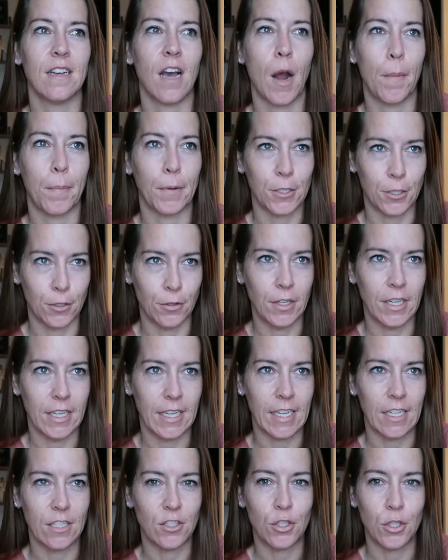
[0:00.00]

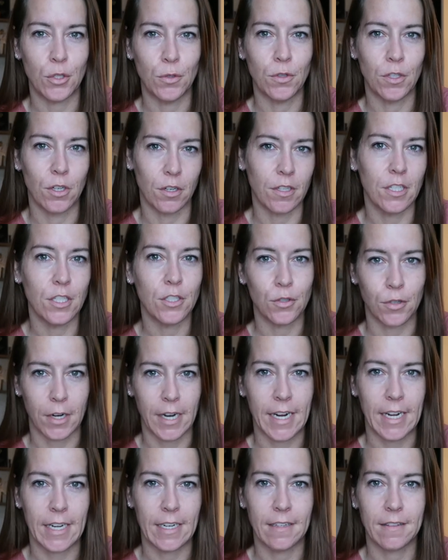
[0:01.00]
opportunity to learn a
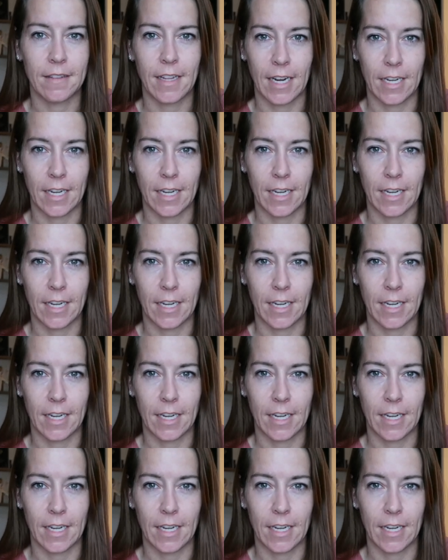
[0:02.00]
trade